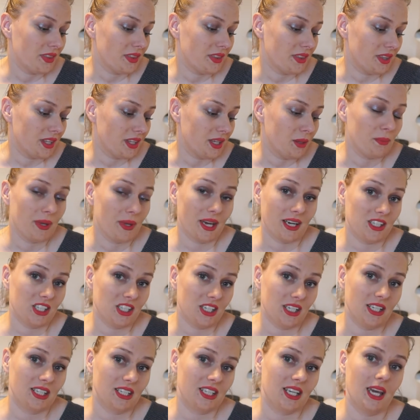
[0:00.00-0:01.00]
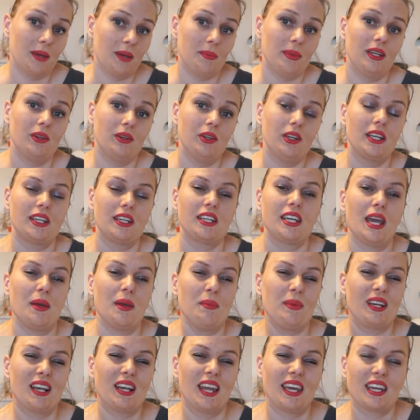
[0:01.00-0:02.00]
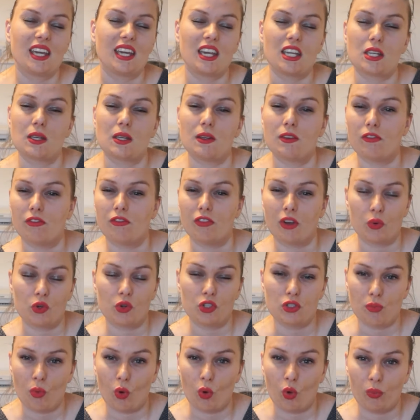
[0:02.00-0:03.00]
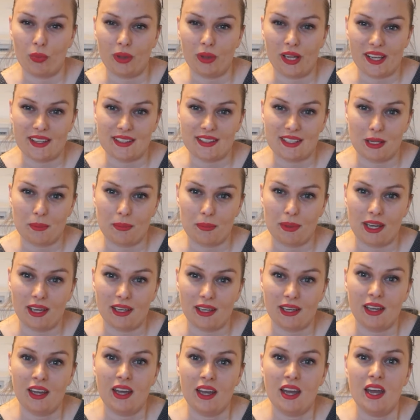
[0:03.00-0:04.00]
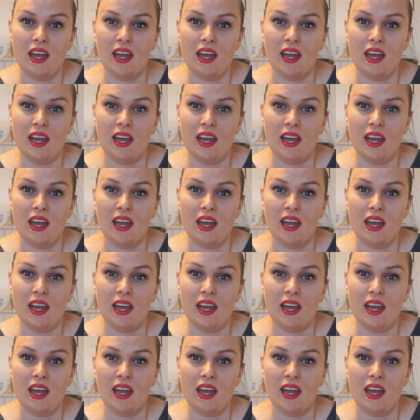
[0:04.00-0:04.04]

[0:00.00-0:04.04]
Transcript: The packaging it came in, it came in like a very small plastic bag,